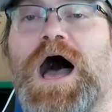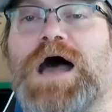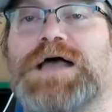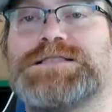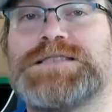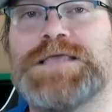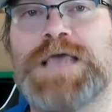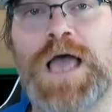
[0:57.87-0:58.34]

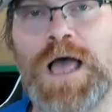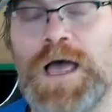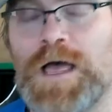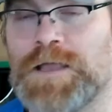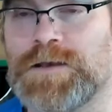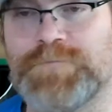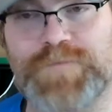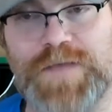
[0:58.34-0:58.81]
a
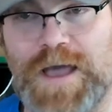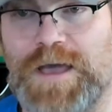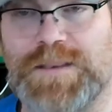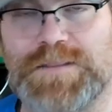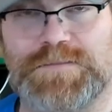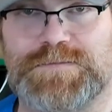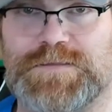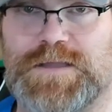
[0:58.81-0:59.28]
ton of
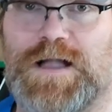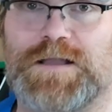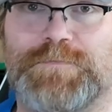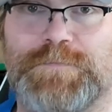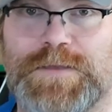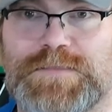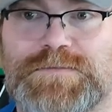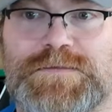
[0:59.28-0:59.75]
guidance
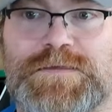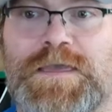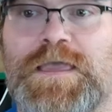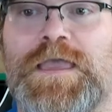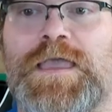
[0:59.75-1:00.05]
documents.